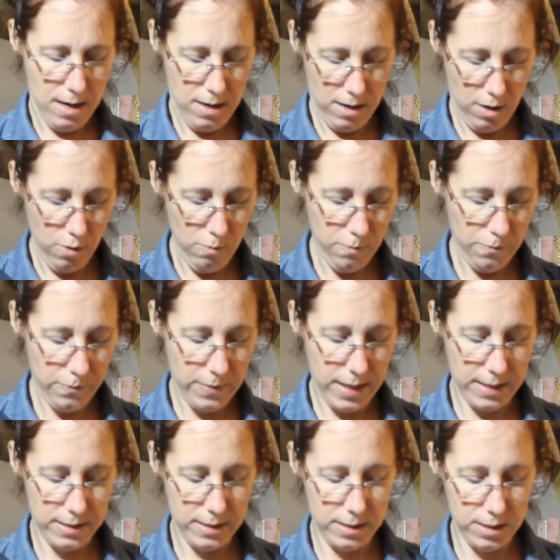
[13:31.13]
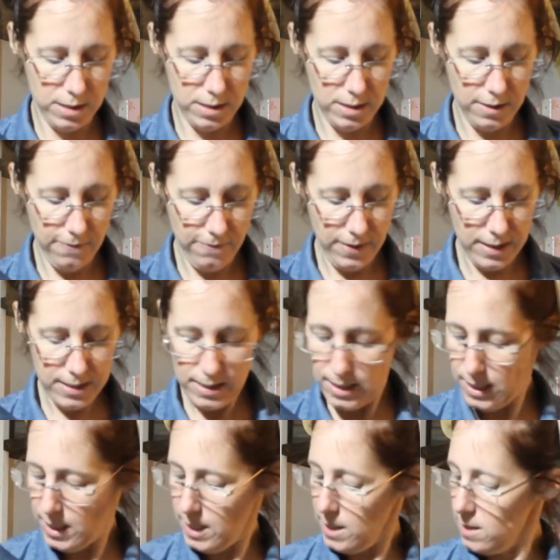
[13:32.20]
Oh, that's just a
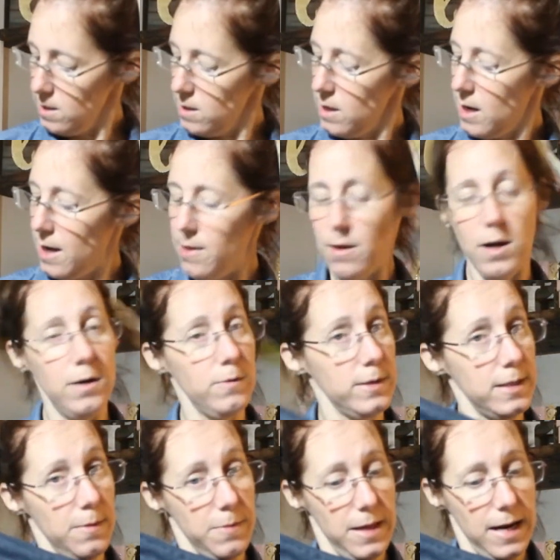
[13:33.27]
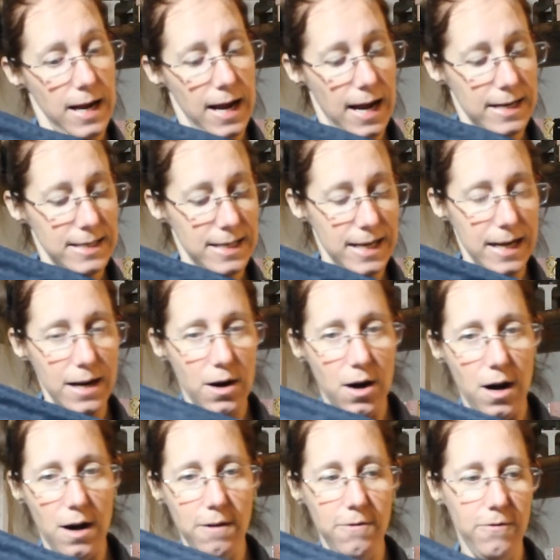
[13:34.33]
fuzzy. I thought it was something I had to get
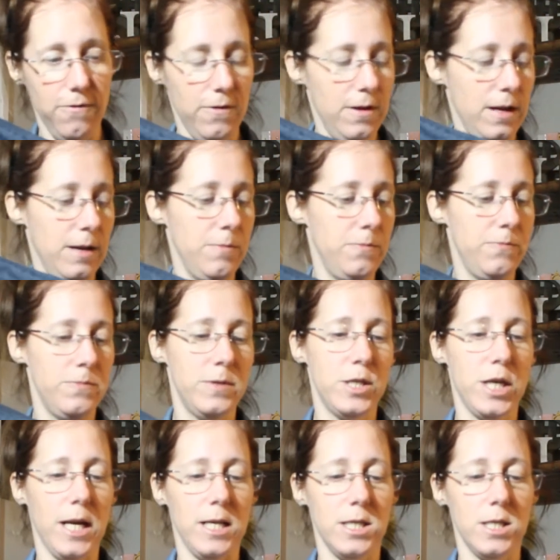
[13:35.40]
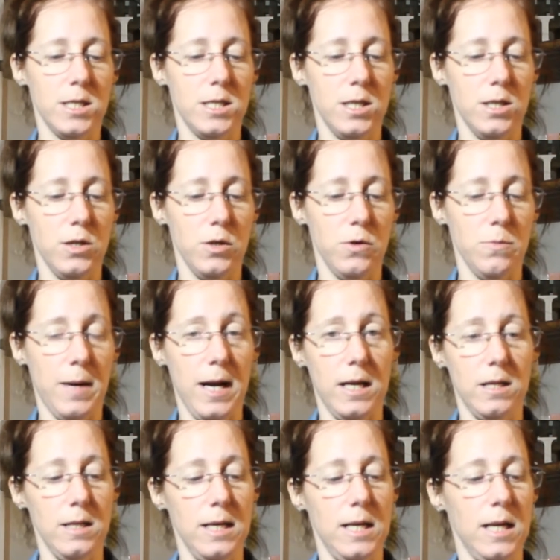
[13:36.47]
off and change it to my
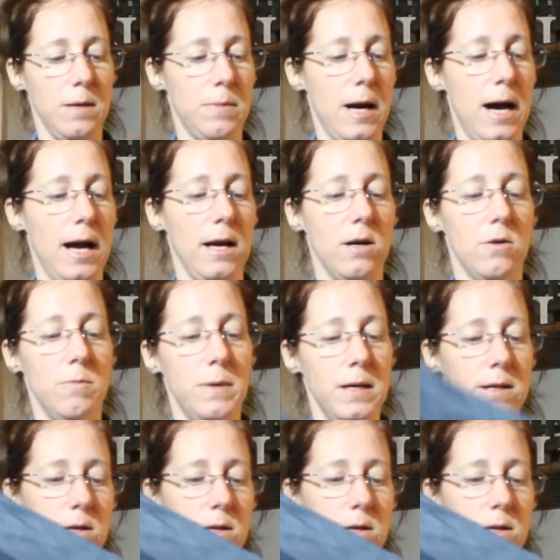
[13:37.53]
cleaning pile, but